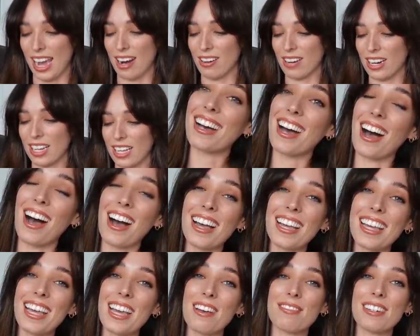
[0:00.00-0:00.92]
Eric,
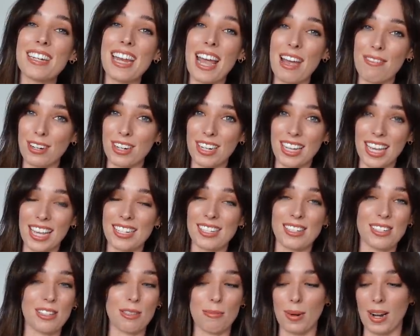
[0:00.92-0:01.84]
I have never
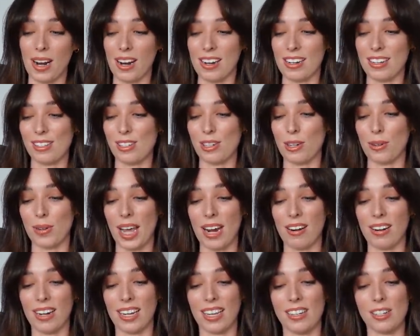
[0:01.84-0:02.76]
kissed the Blarney Stone,
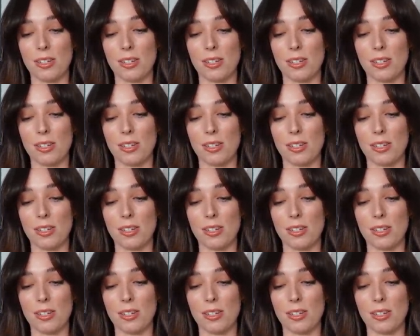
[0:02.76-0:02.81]
Eric.